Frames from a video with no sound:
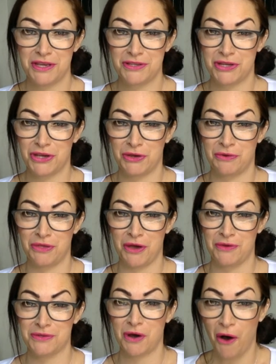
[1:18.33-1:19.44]
to
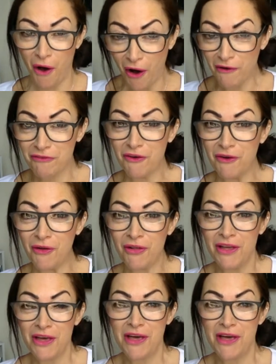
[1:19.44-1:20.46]
those awful